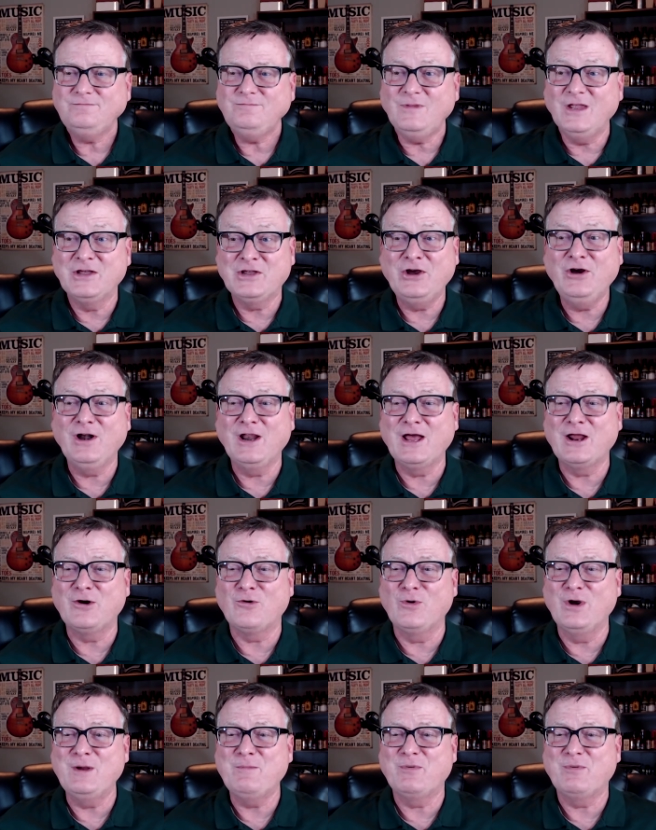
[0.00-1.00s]

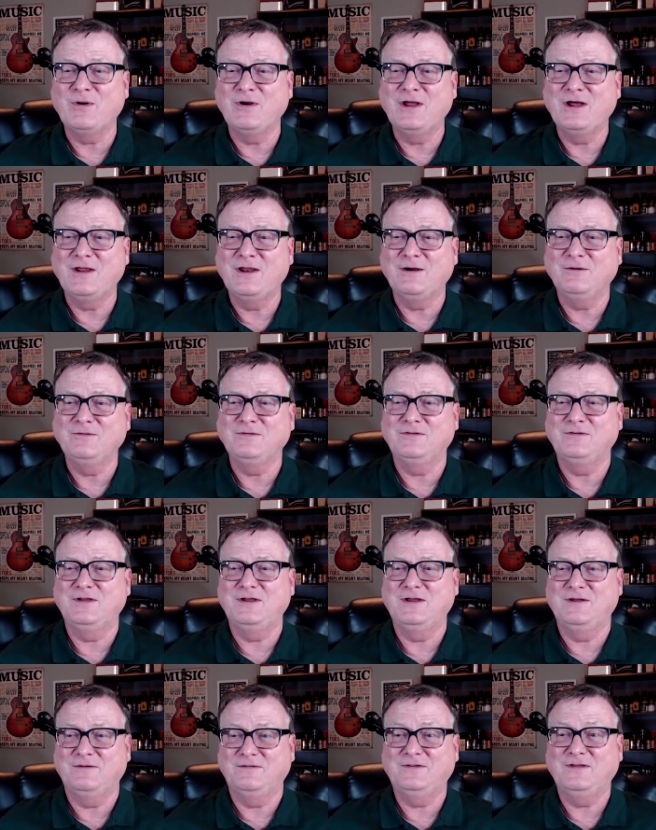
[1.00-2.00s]
Carolina Reaper, yeah, that was
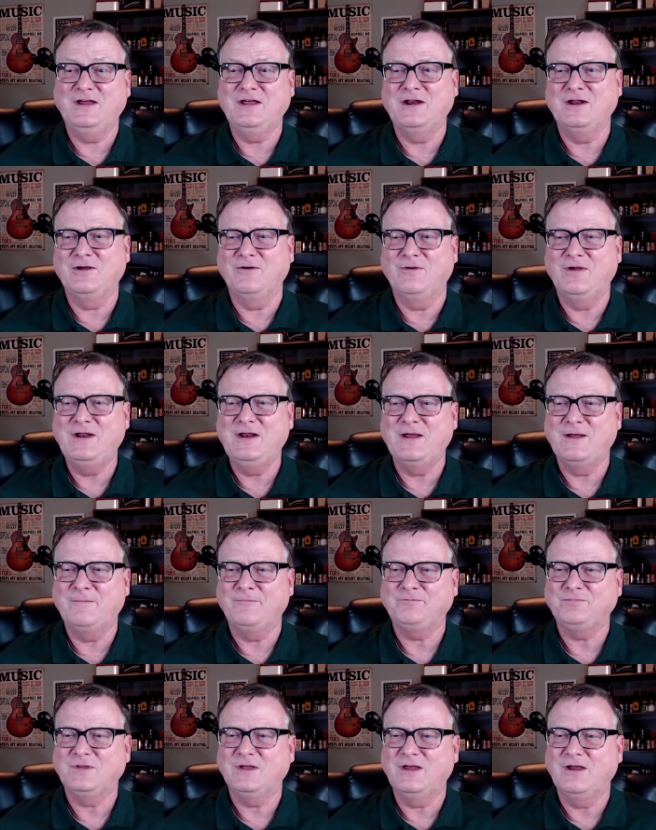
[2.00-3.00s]
the second ingredient.
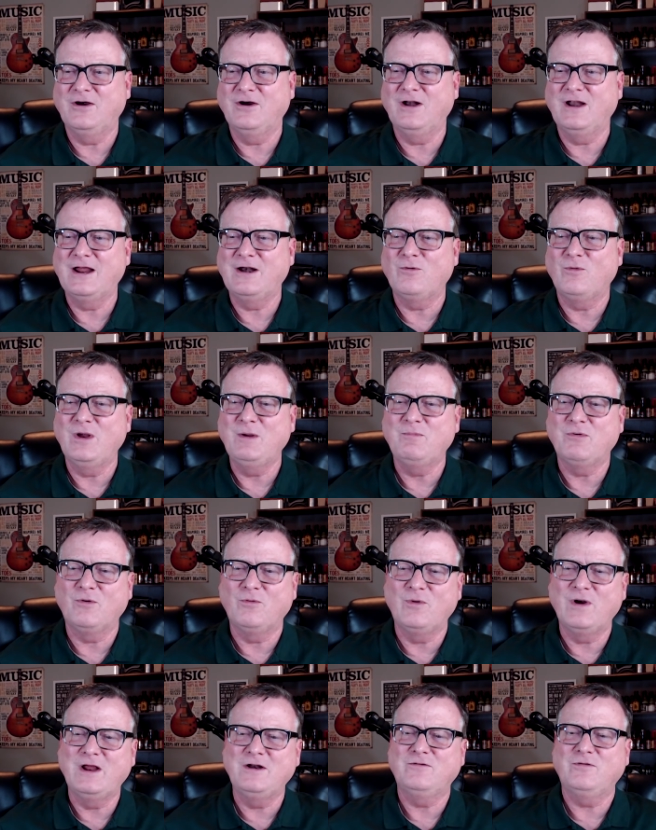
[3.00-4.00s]
Carolina Reaper,
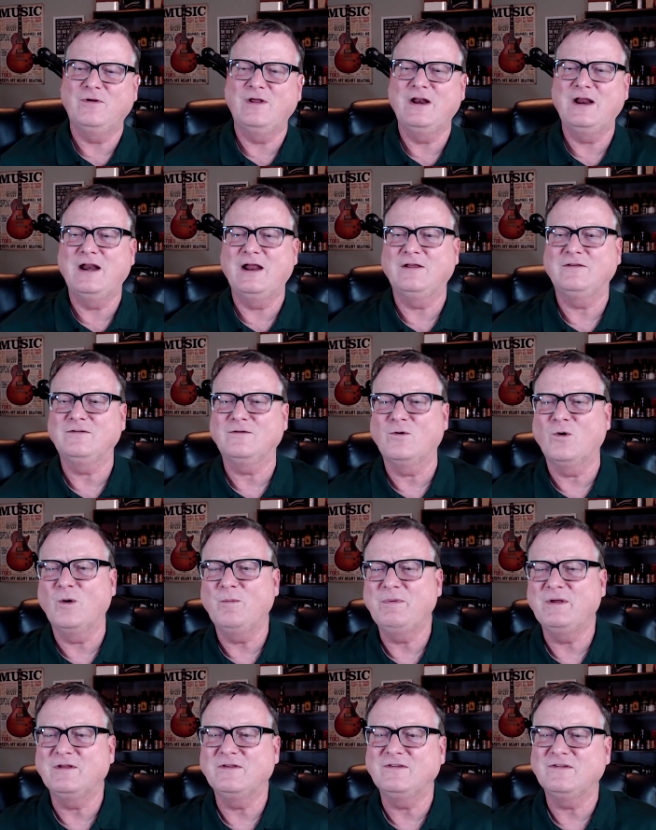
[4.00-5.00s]
red trended as
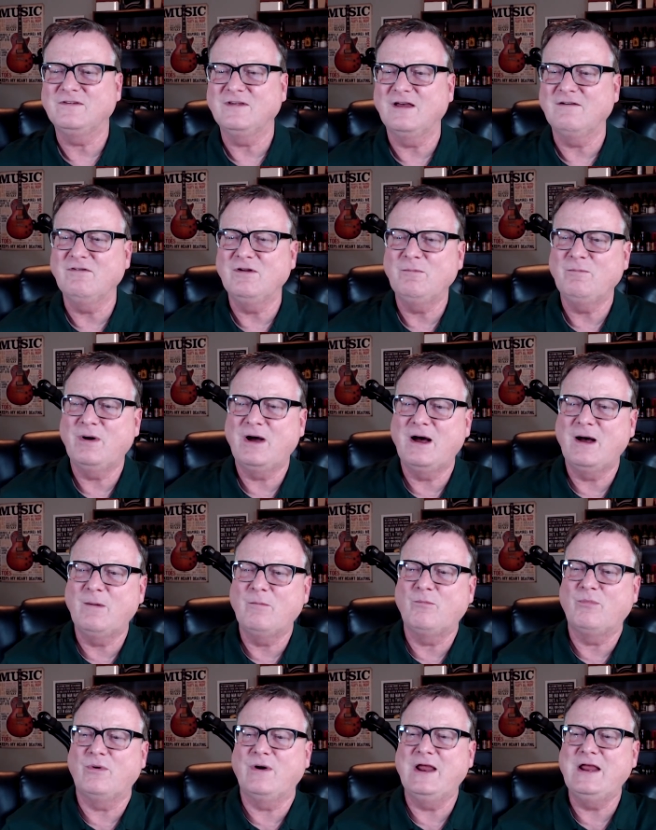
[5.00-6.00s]
scorpion,
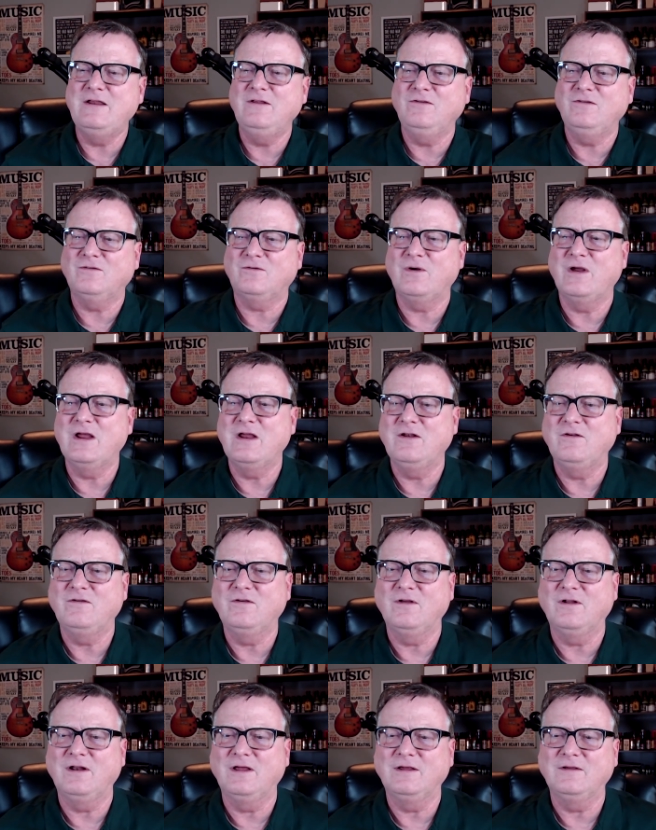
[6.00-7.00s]
7-pot brain strain
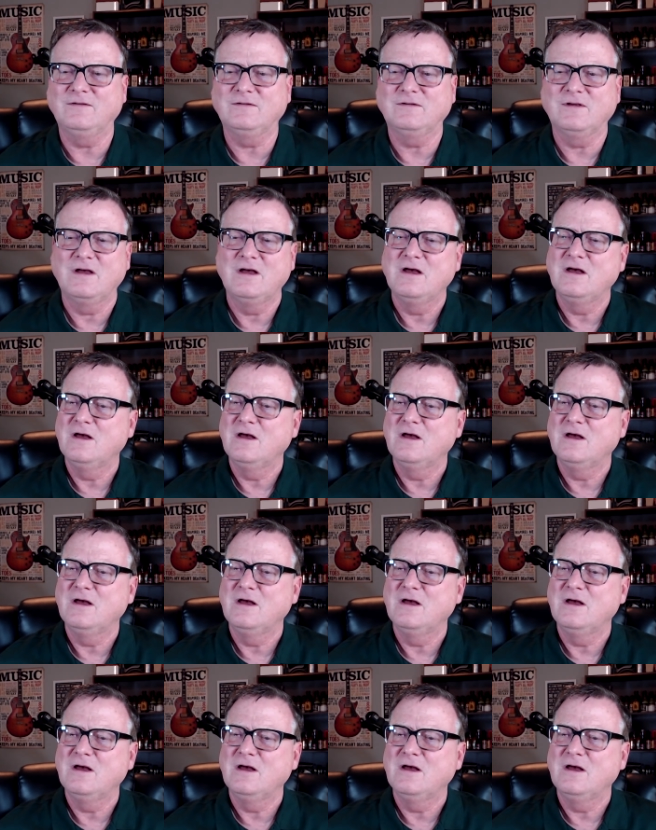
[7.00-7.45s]
chilies.